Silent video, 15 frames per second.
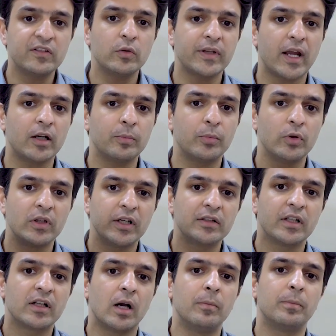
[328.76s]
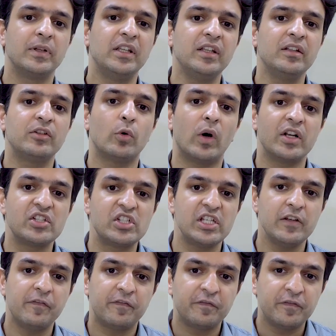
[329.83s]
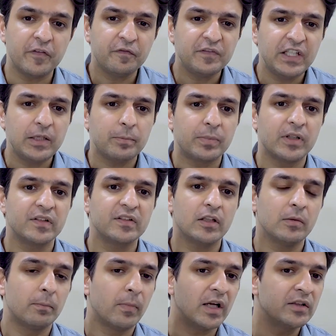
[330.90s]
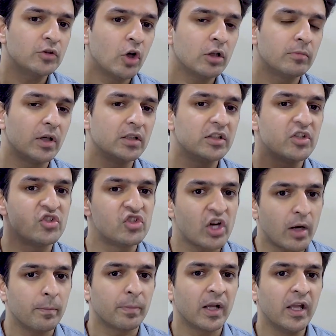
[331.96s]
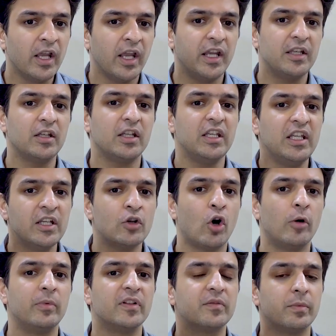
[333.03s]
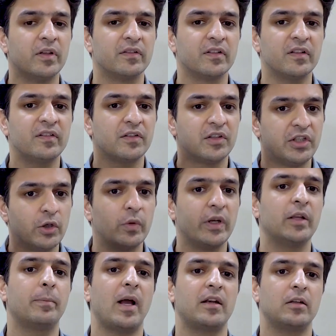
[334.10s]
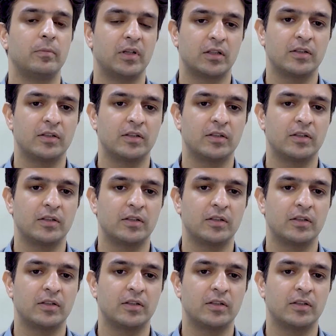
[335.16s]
catapulted the company to achieve 50% month-on-month jump in e-commerce business during pandemic.